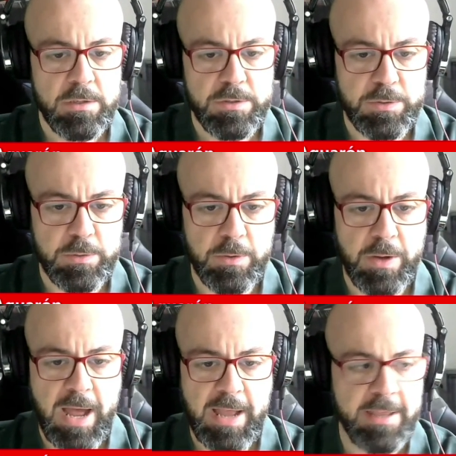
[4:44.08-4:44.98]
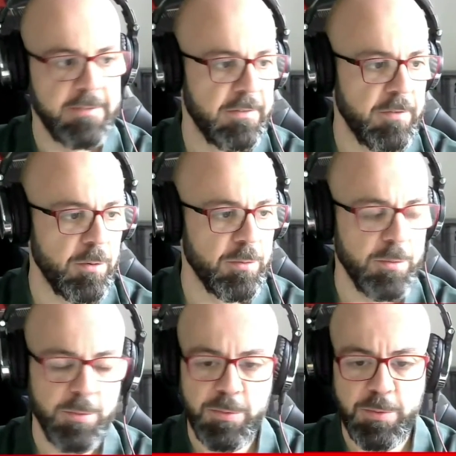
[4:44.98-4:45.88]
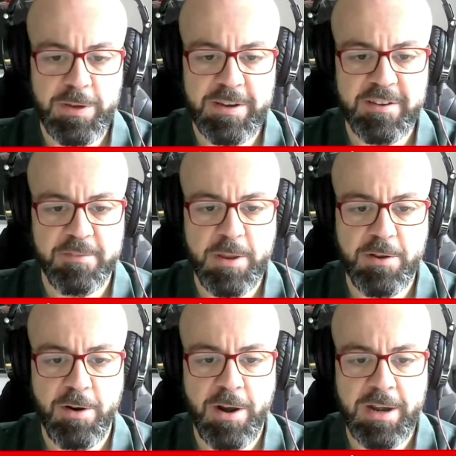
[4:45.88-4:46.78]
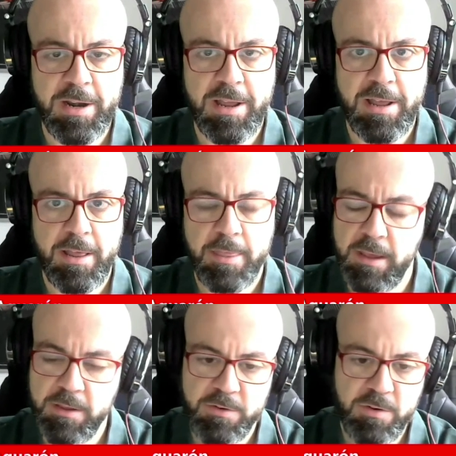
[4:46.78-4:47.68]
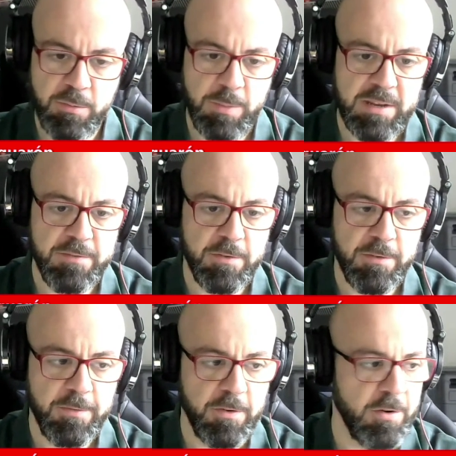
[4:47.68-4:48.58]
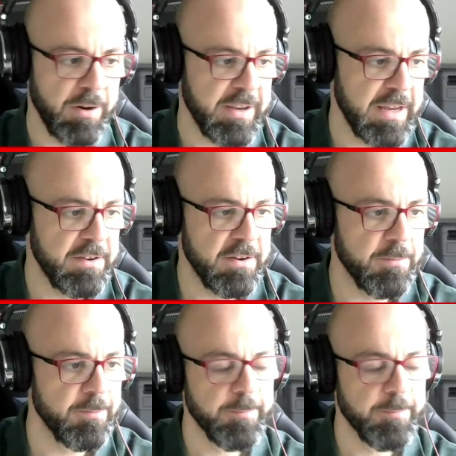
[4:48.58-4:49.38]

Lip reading: So I give the floor to the next speaker, and I thank you so much for your attention.